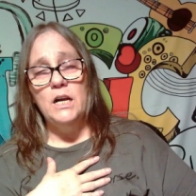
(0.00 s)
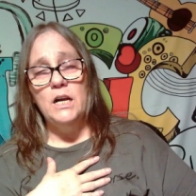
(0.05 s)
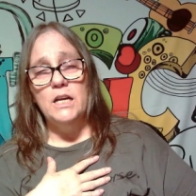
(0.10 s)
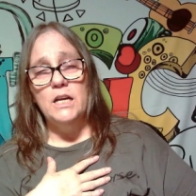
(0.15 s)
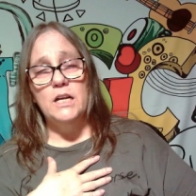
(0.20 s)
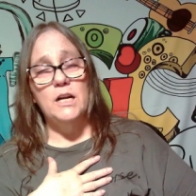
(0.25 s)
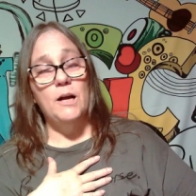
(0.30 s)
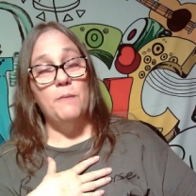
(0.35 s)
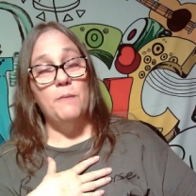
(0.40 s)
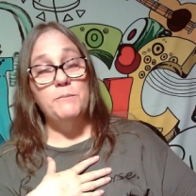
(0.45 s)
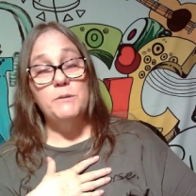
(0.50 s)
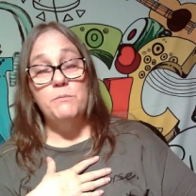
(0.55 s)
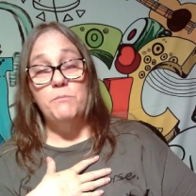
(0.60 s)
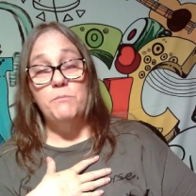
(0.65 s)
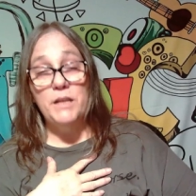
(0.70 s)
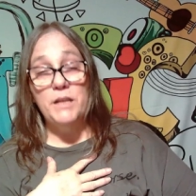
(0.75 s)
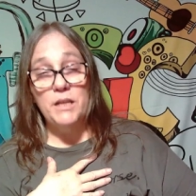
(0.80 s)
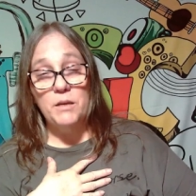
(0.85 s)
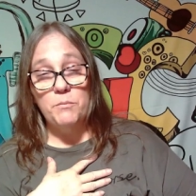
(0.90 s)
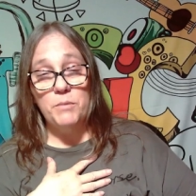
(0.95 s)
It helps
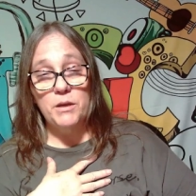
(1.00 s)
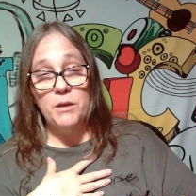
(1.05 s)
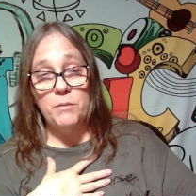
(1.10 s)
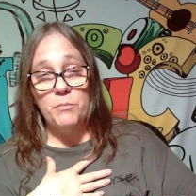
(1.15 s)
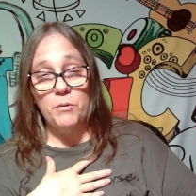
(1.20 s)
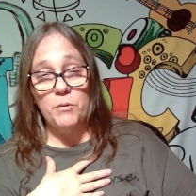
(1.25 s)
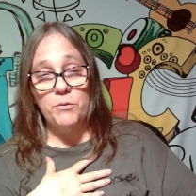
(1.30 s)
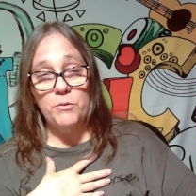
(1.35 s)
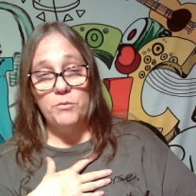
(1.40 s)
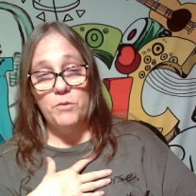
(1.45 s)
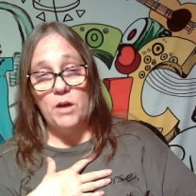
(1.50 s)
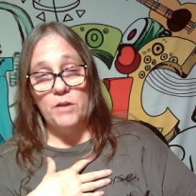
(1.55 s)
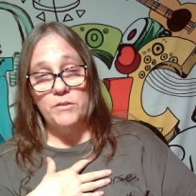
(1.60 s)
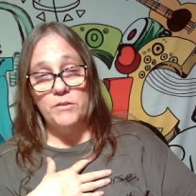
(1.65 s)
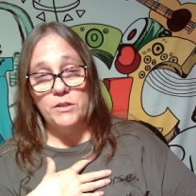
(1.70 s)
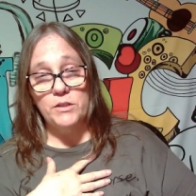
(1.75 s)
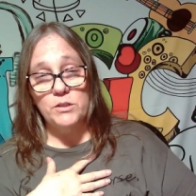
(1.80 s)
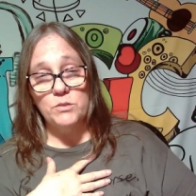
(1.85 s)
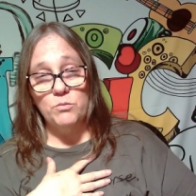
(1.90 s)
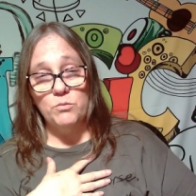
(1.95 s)
many people throughout
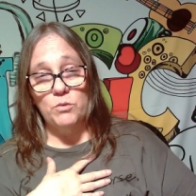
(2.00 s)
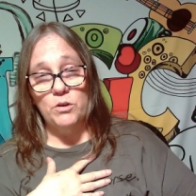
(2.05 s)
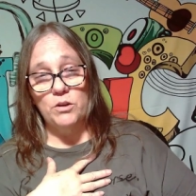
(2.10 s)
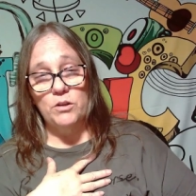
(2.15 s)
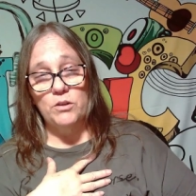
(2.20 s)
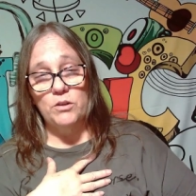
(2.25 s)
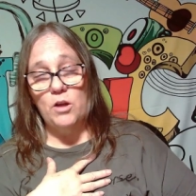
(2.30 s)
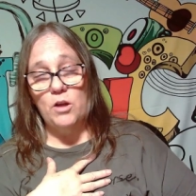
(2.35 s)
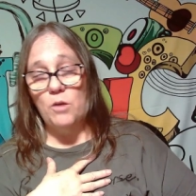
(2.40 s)
this world.